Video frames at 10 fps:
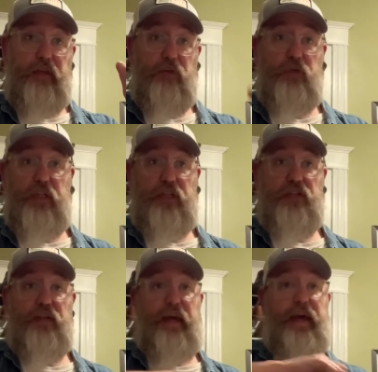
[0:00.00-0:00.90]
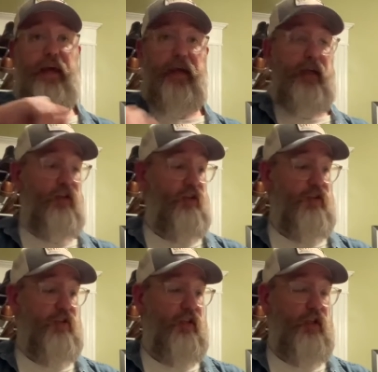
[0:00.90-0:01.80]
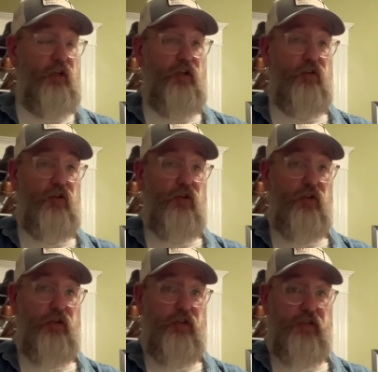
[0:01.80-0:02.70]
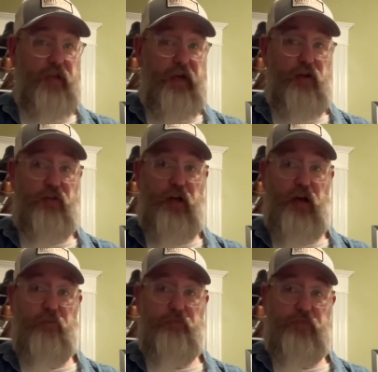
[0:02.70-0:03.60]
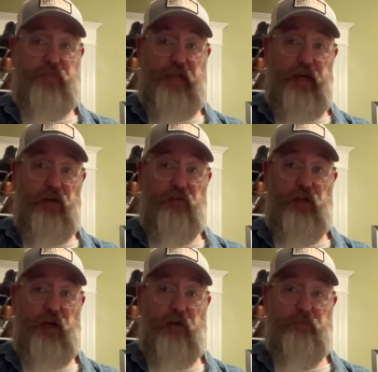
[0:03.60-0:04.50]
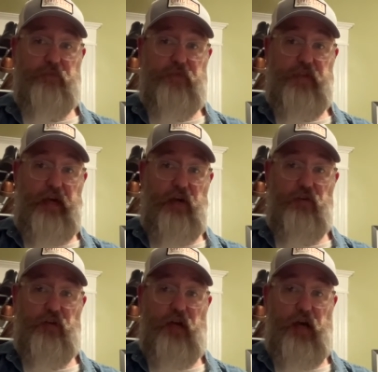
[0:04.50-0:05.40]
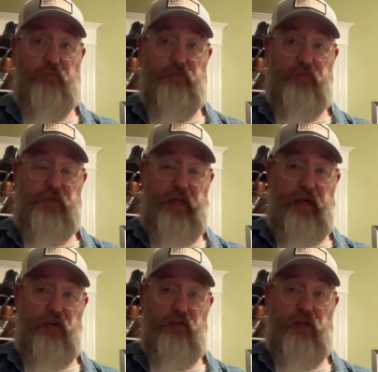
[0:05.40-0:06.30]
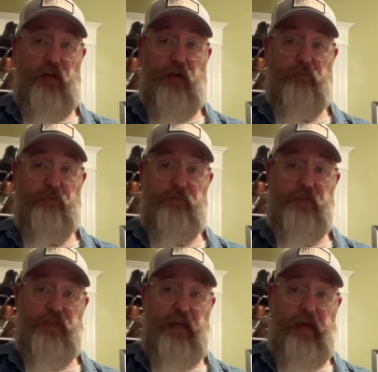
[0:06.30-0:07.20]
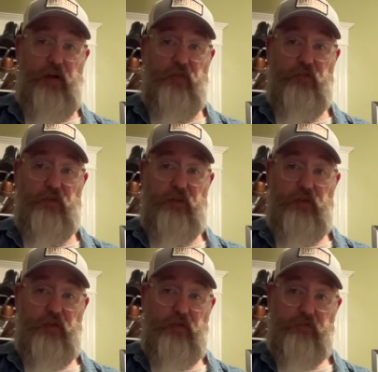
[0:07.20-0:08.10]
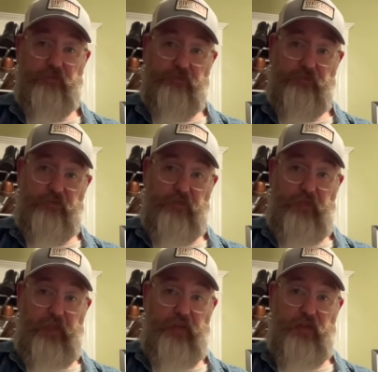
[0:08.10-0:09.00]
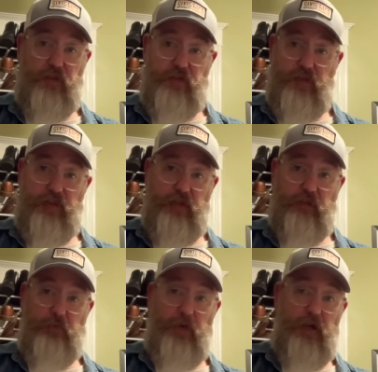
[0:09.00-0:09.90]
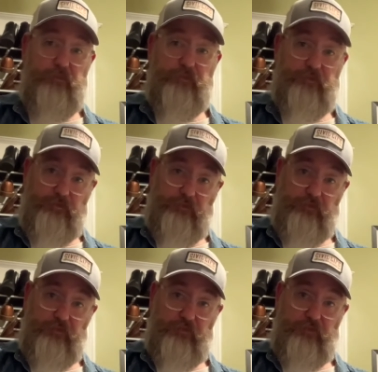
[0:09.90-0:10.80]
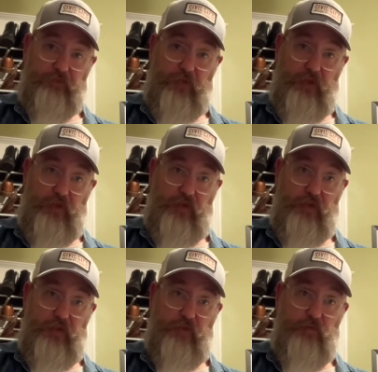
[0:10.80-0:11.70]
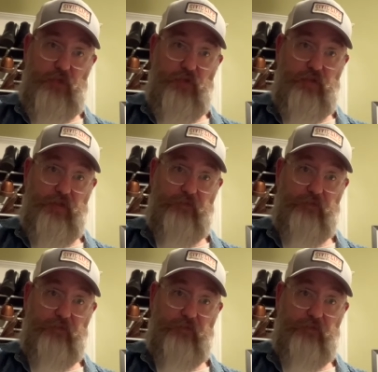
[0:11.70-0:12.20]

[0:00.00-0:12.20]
then when you get to the A, you're just going to go down, up, down, up, down, up, down. And then you're just going to take your palm to mute.